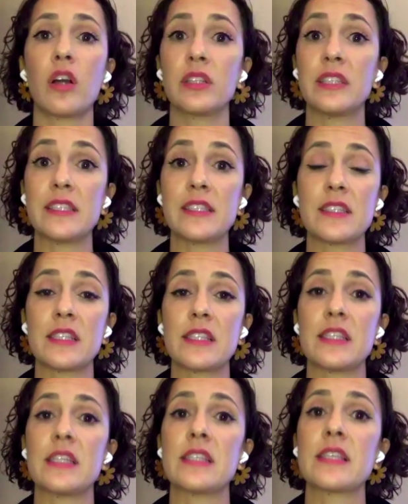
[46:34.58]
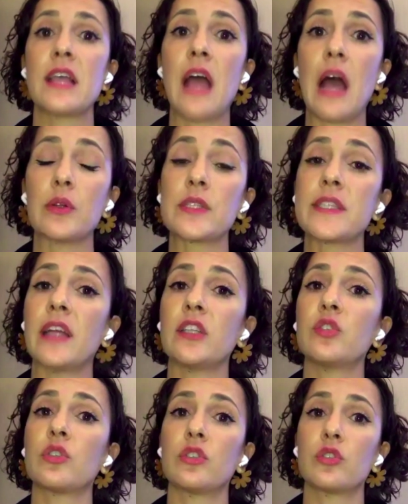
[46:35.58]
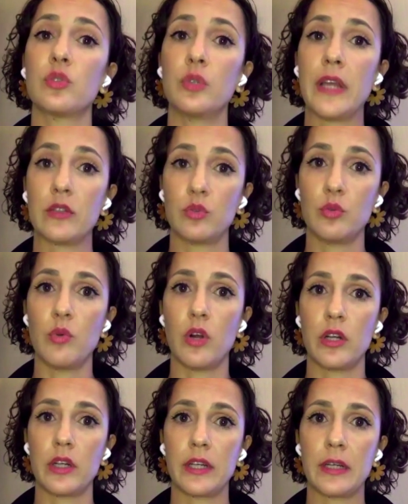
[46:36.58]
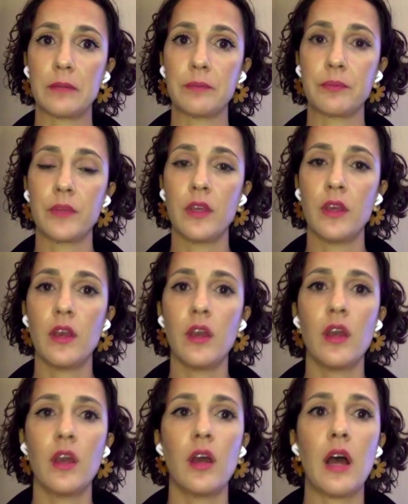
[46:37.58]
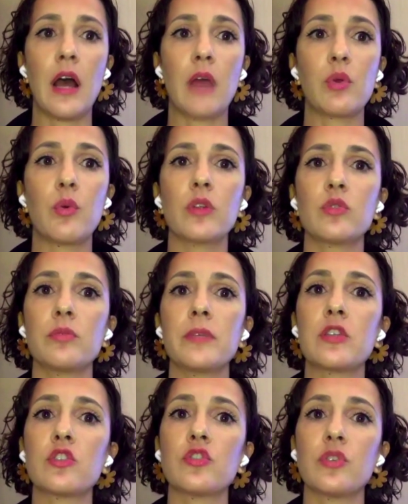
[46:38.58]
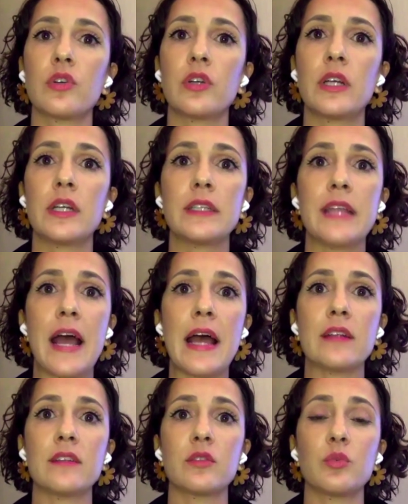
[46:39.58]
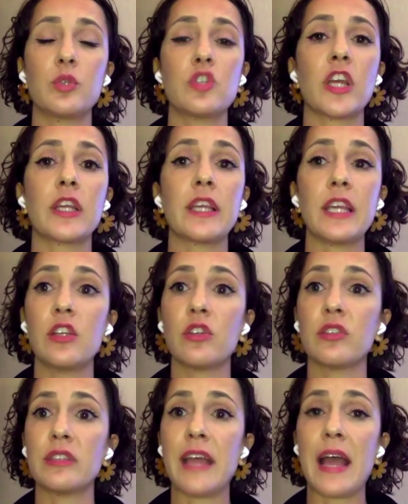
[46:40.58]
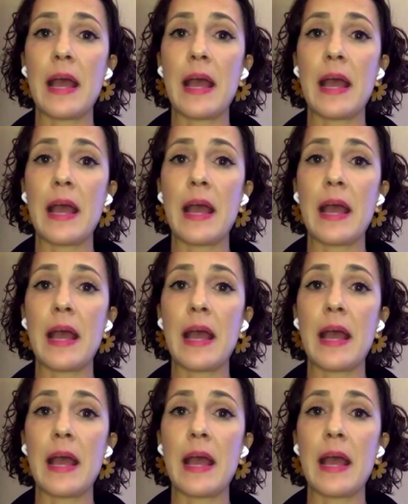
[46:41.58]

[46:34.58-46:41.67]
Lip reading: long distances outside in order to get to work. We want to make sure that we check in on